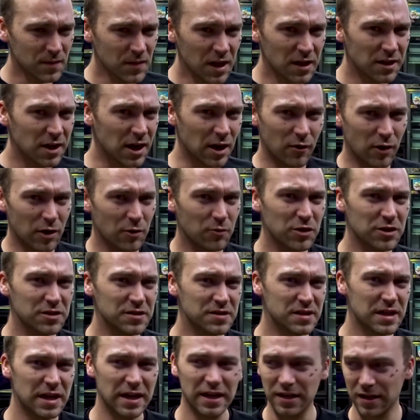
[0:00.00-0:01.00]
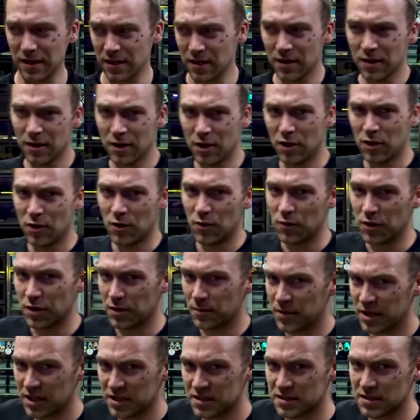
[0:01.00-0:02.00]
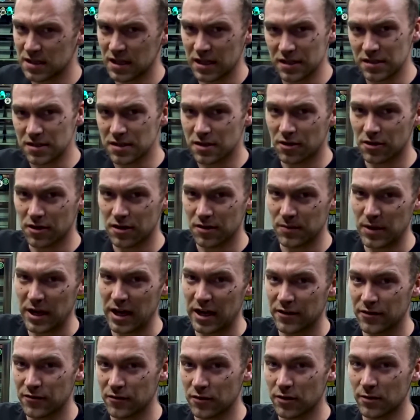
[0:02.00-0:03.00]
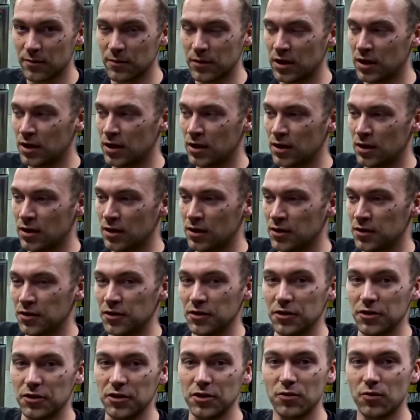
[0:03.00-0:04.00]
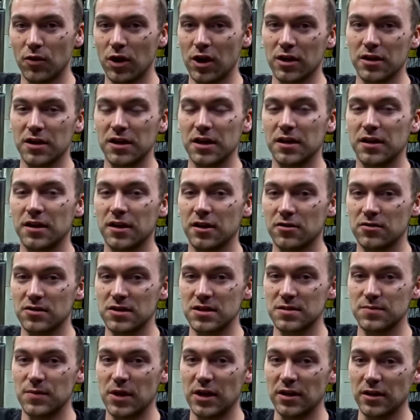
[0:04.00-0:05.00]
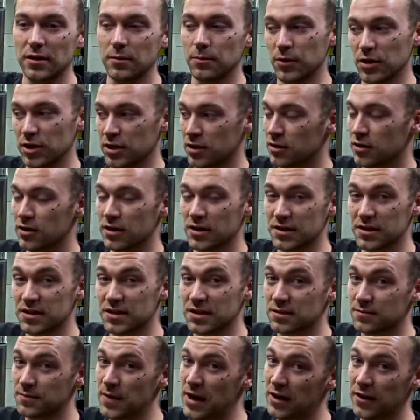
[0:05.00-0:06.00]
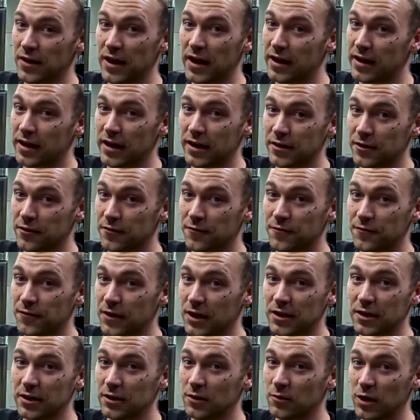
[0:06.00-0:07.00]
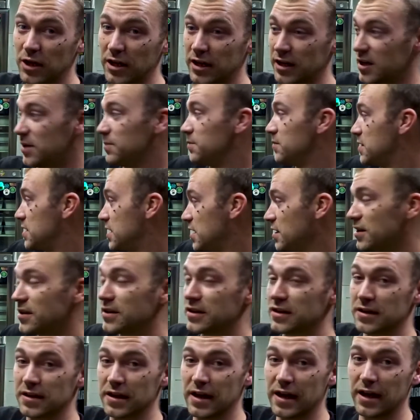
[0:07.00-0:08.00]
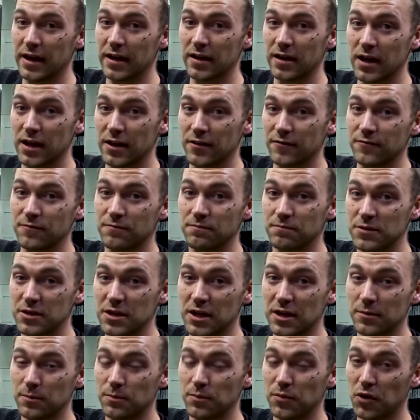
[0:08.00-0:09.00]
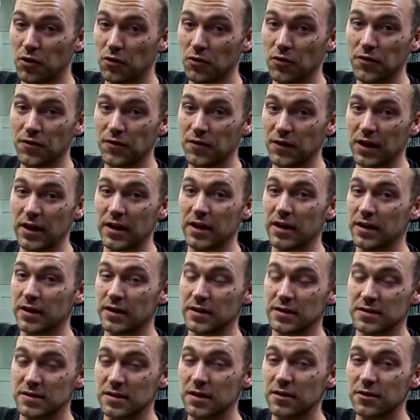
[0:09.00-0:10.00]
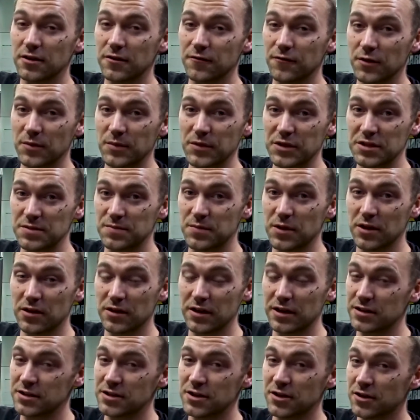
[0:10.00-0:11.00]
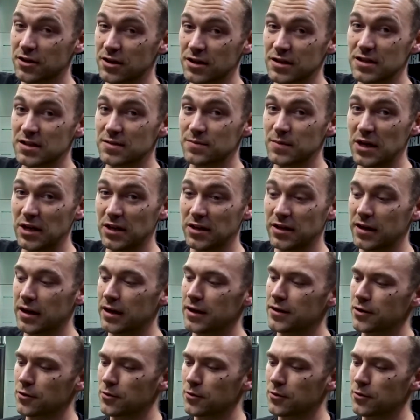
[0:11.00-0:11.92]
Now, I will say, when the big snakes go to the bathroom, you walk in here and smell it, but you're gonna smell that either fucking way. I'm telling you that. I've done both, and I can tell you from experience, you're gonna smell it either